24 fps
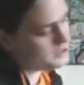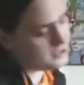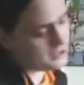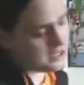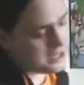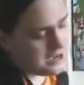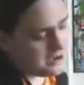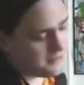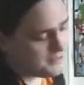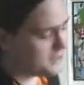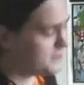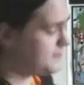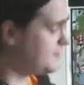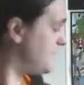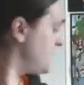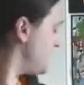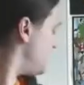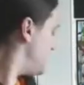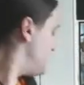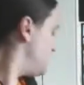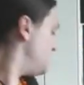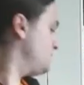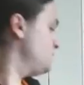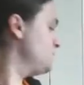Other than that,
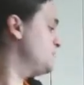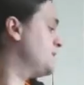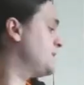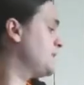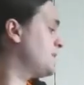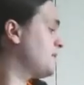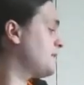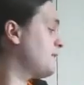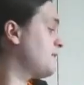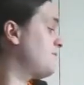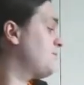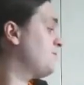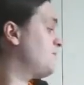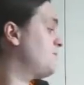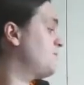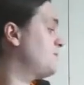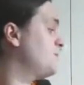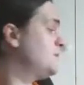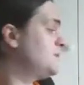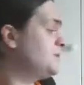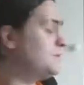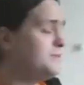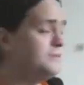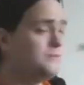we have
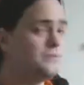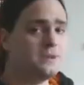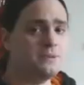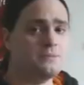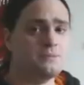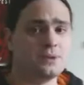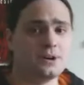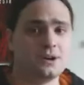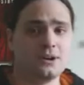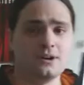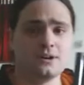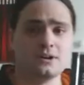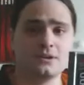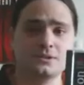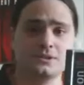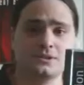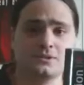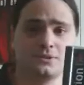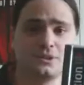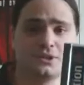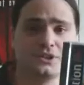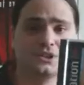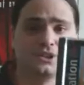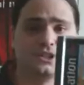Theme Park, which I
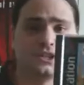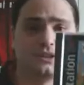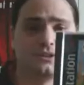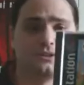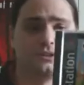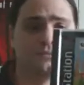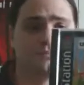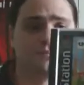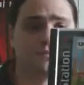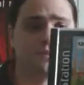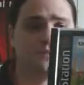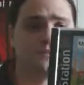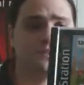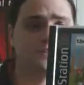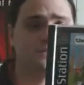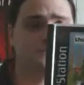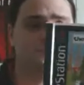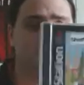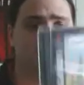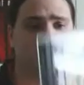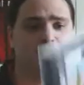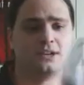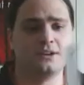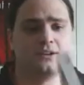already showed in a previous
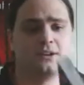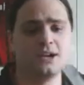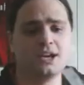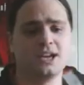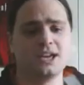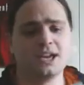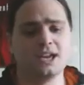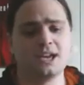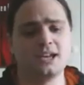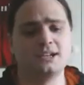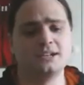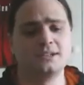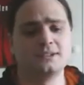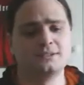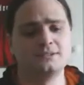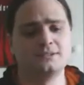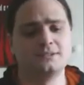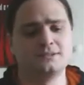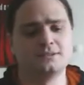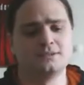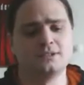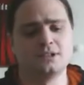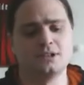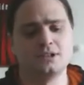video. Again,
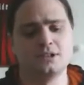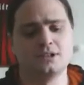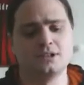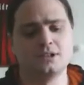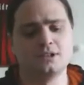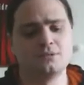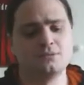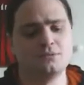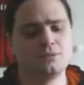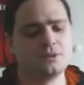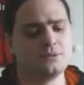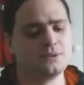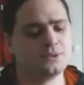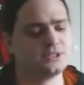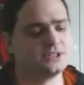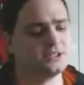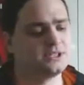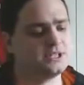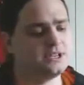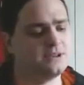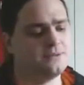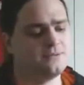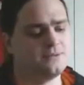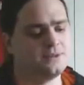pretty much the
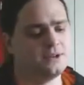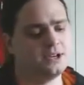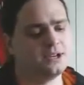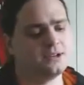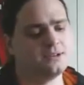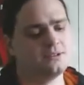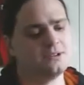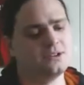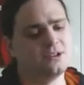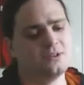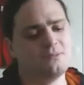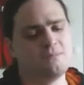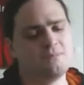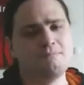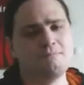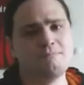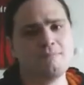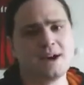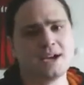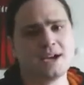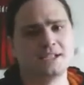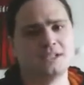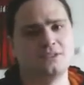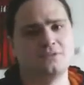same thing.
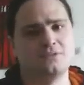Massive